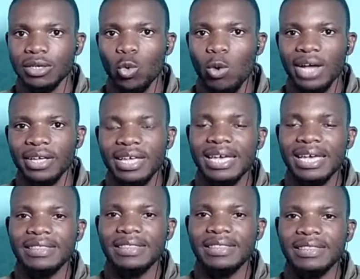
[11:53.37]
Why?
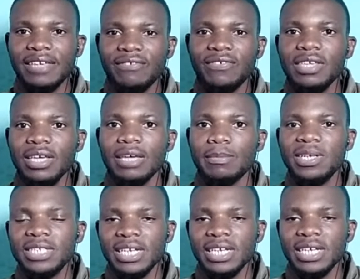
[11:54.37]
They fear a
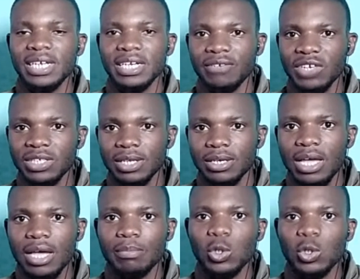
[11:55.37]
military
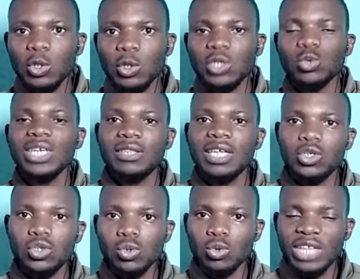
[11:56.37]
invasion because what
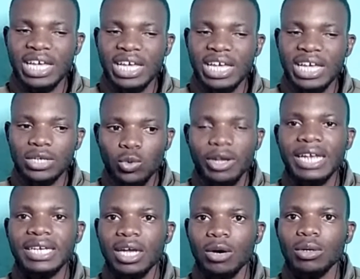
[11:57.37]
they are doing
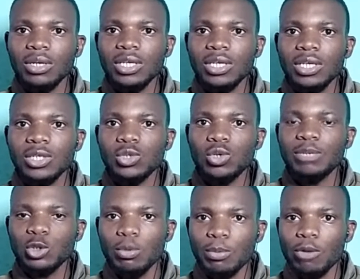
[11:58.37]
right now is not
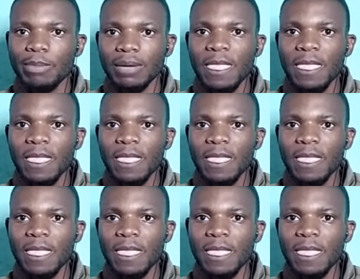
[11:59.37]
so proper.